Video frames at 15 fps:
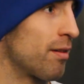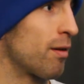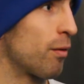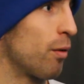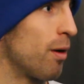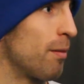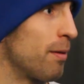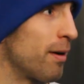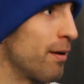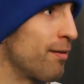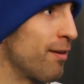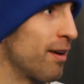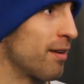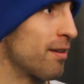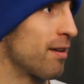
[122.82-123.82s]
quite a big
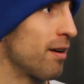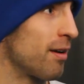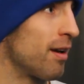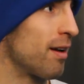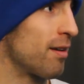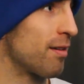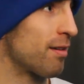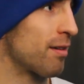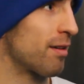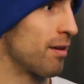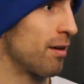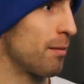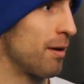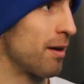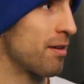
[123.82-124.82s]
thing so yeah it's
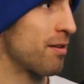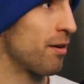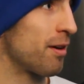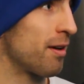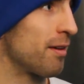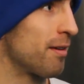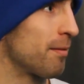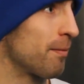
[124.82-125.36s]
going to be exciting.